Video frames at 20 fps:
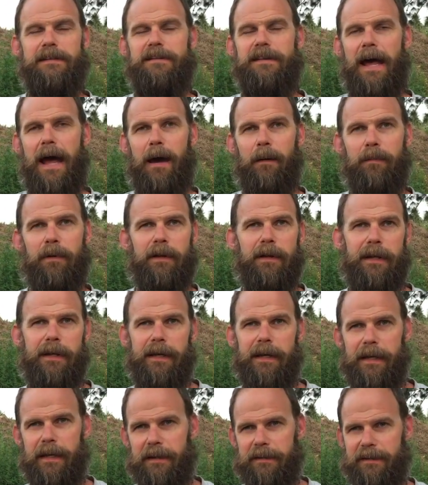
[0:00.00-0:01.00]
dabble
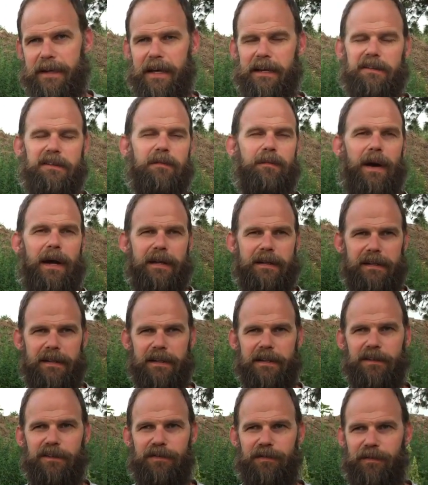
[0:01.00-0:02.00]
in and take some
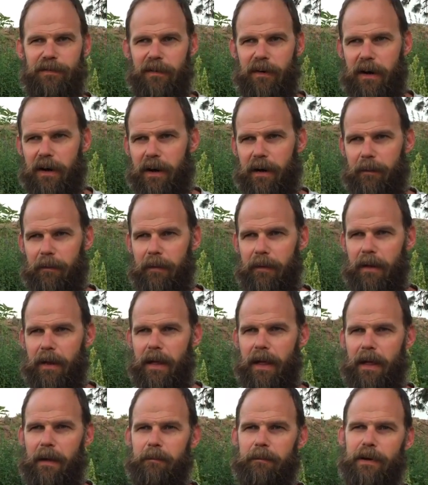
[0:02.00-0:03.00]
ideas from,
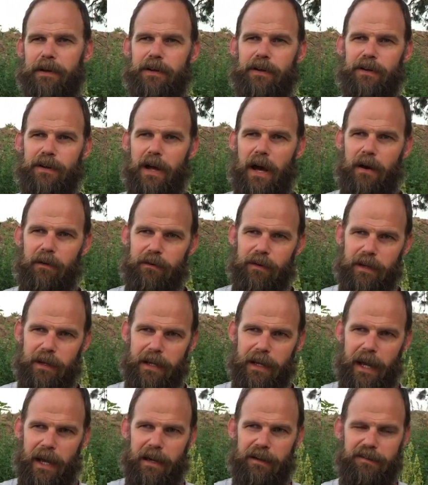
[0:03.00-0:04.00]
but you're not
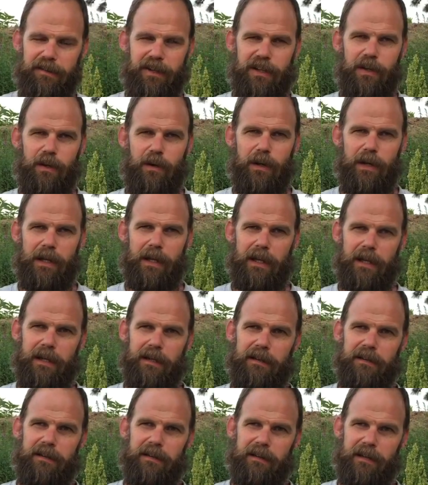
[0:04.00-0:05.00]
really executing it
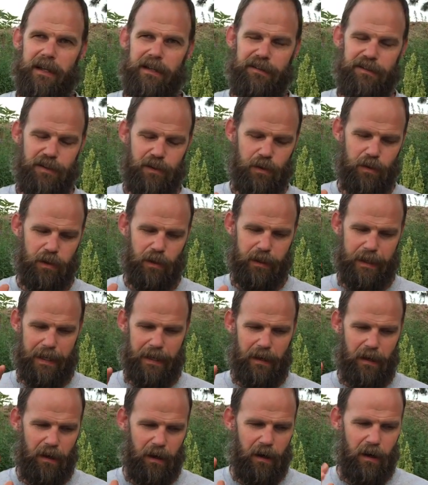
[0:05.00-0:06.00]
unless you look
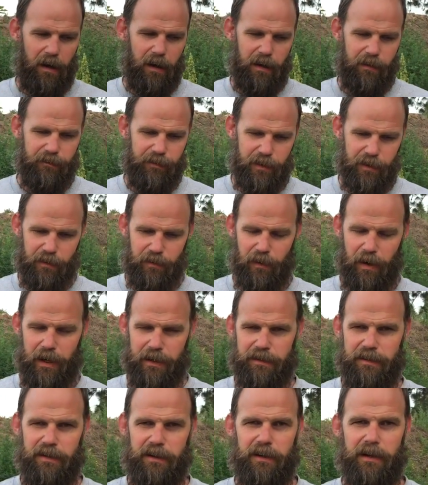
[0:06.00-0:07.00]
at all of the
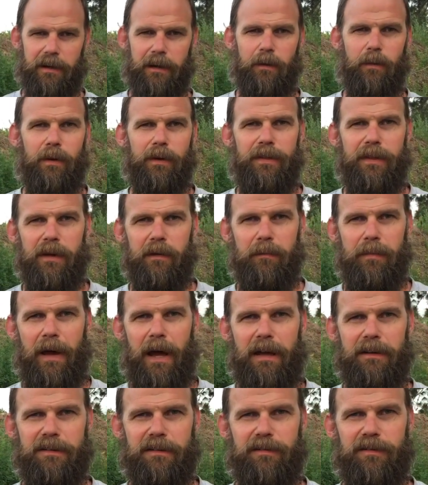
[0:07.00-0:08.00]
criteria within
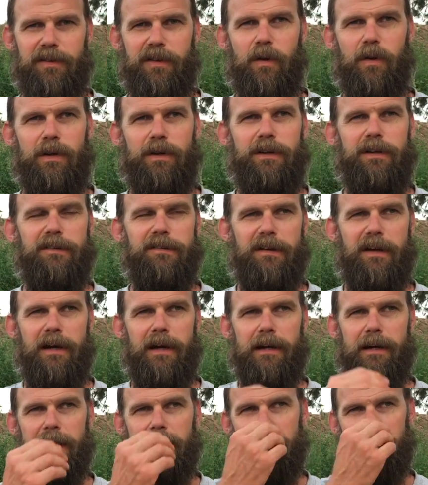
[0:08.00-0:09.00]
passive solar design.